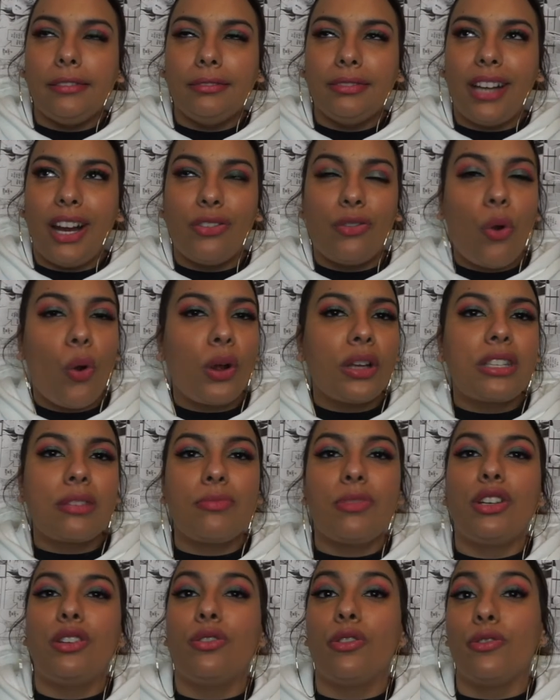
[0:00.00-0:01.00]
of course, I'm
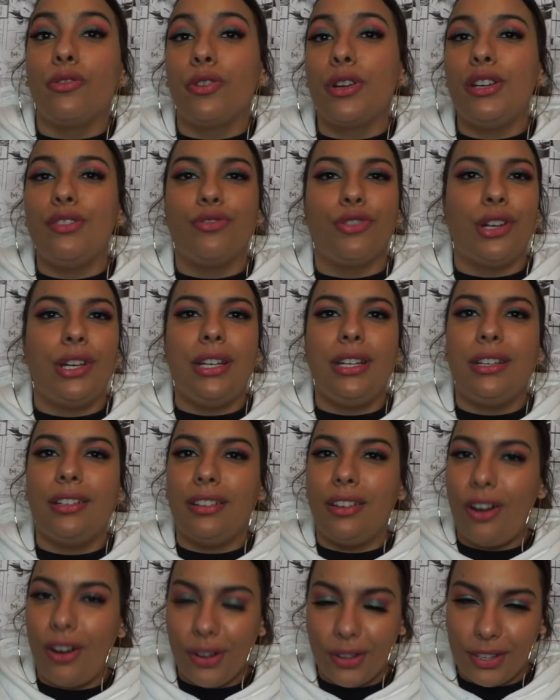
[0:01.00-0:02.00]
going to reread
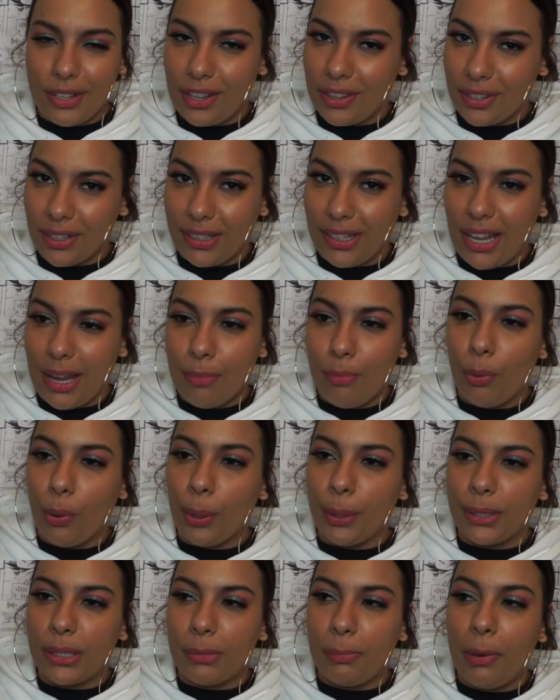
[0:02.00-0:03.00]
all the other Clamp
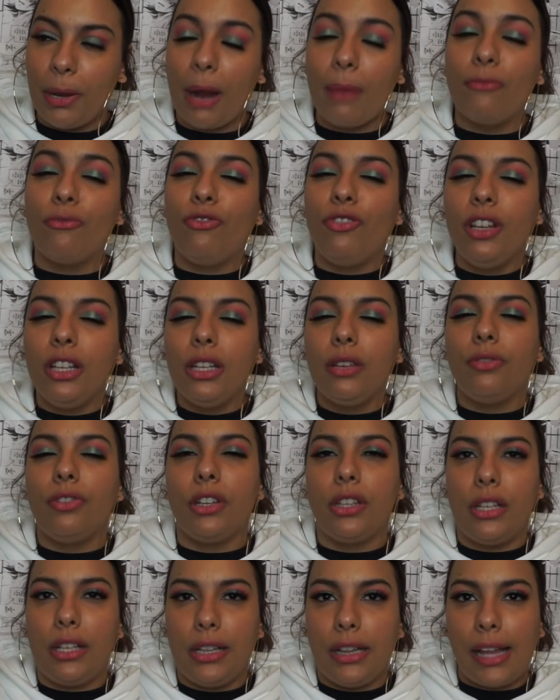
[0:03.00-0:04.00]
works, but I'm really,
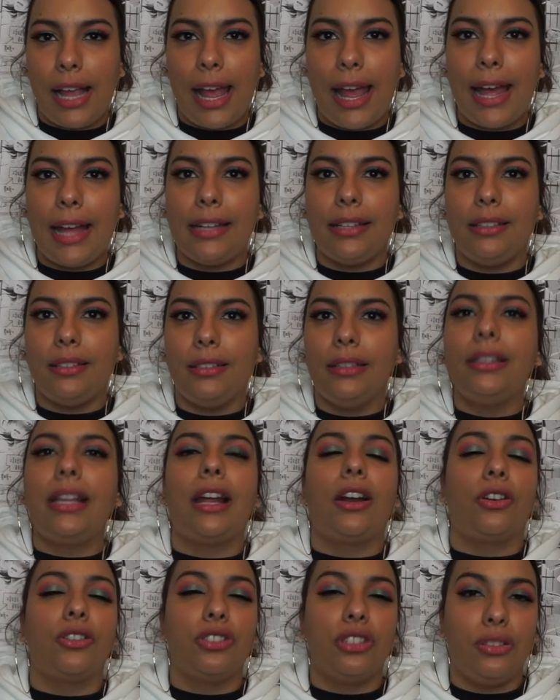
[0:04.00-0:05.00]
really glad
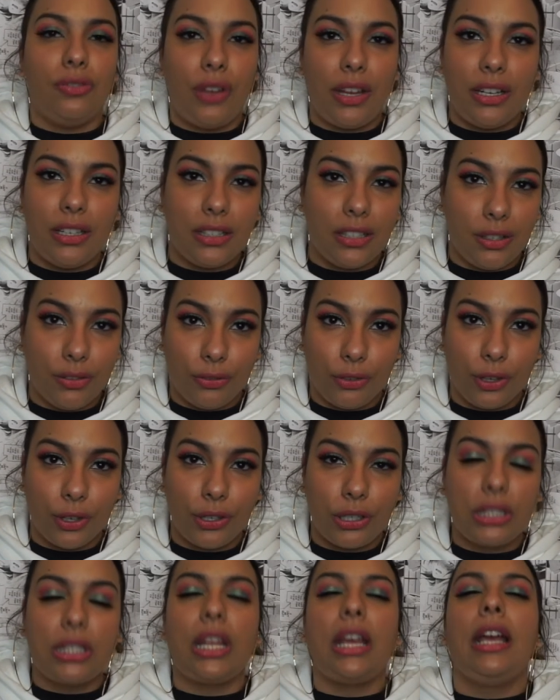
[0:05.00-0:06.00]
that RG Veda is the
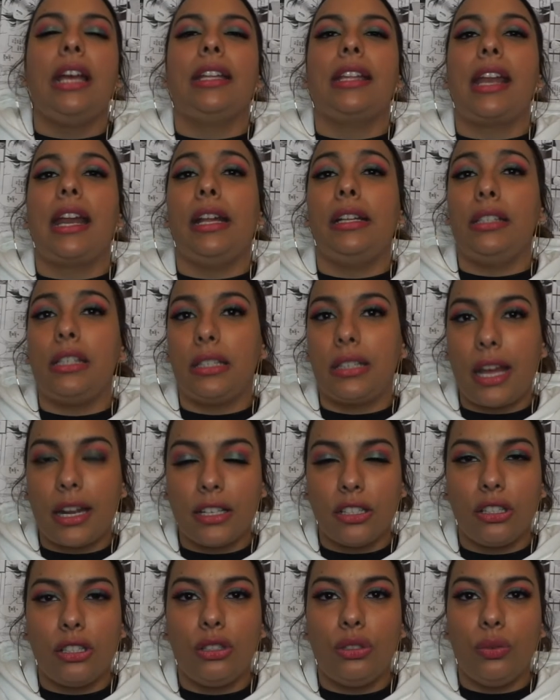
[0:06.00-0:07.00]
first, that I
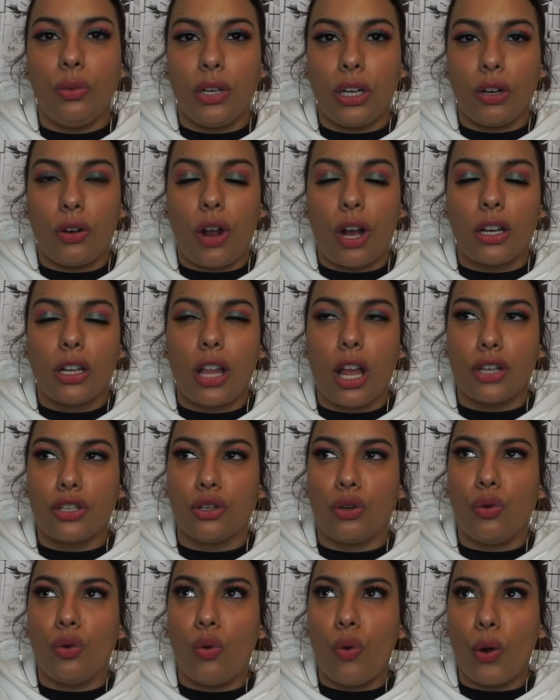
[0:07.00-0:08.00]
decided to do it in
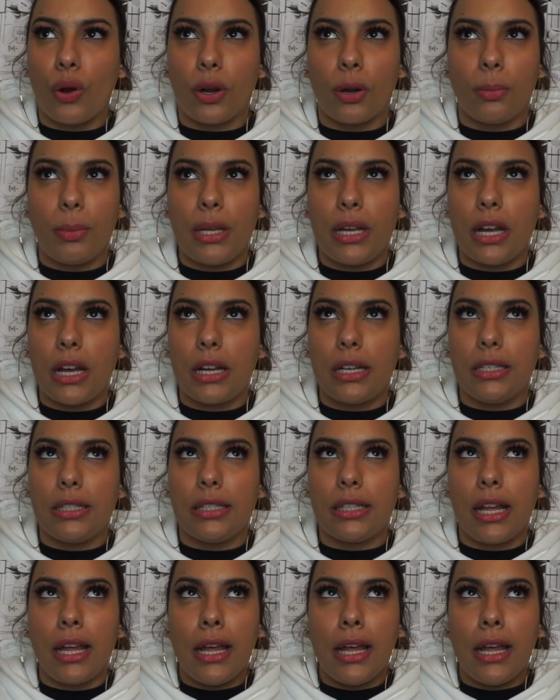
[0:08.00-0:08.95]
chronological order, because